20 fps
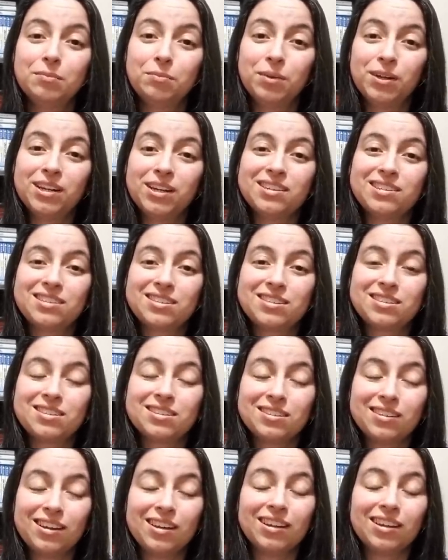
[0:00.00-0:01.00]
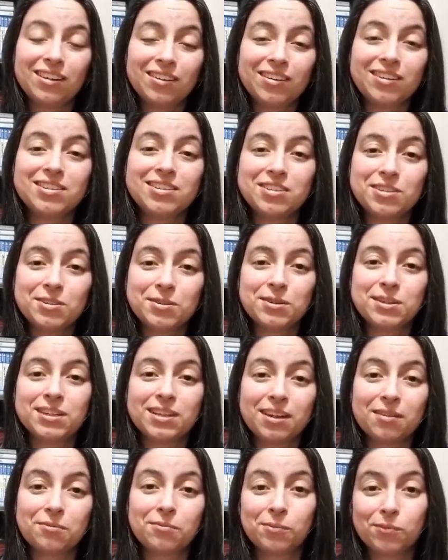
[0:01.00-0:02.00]
But it's a hilarious
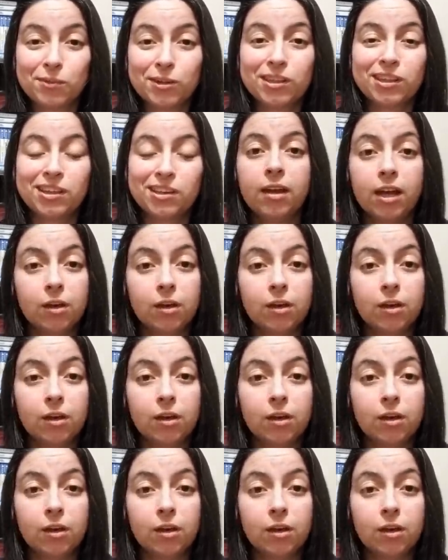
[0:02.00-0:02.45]
story and really